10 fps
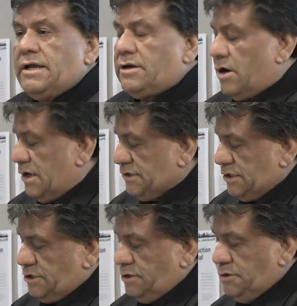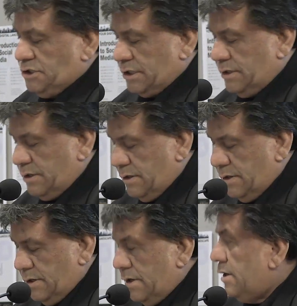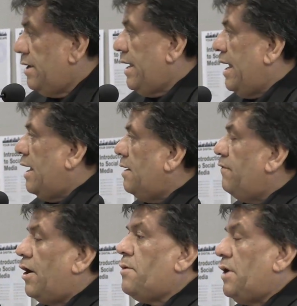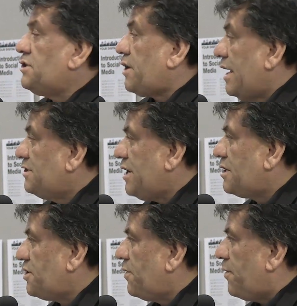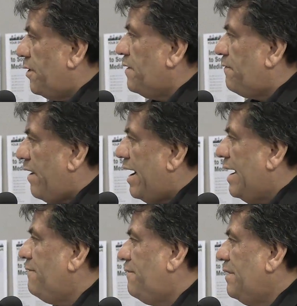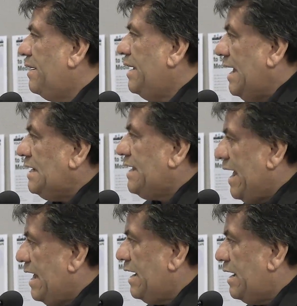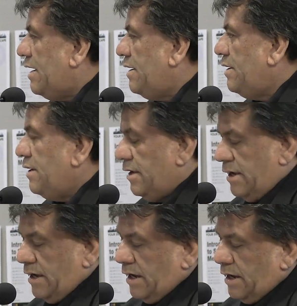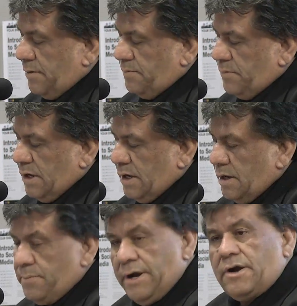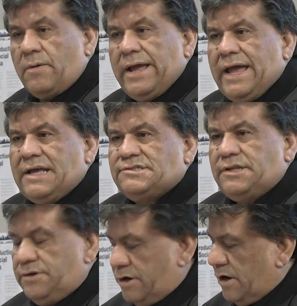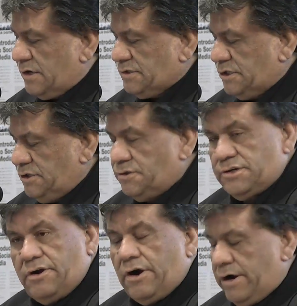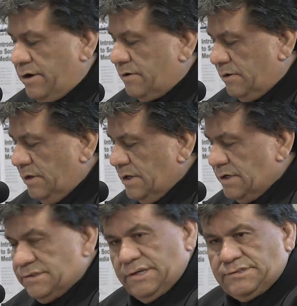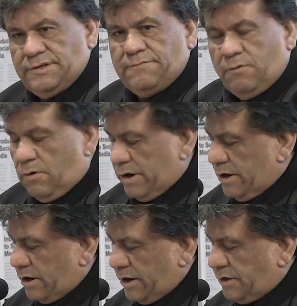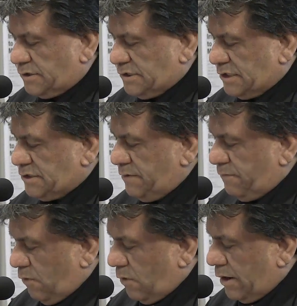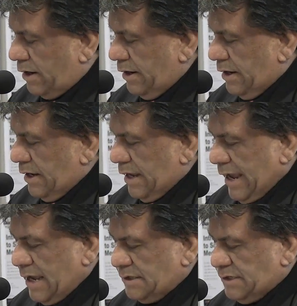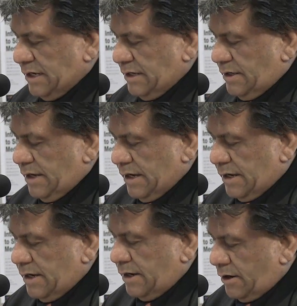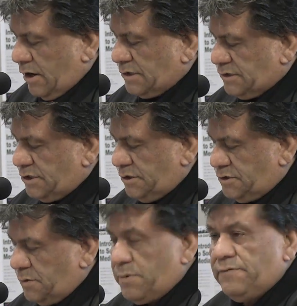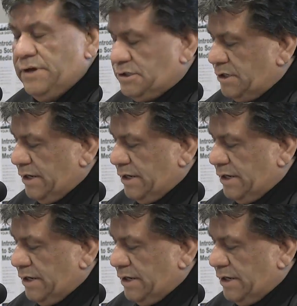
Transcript: Constitution, and very much like Section 35 in Canada, Paraguay has in their Constitution Article 64, and Article 64 has a constitutional provision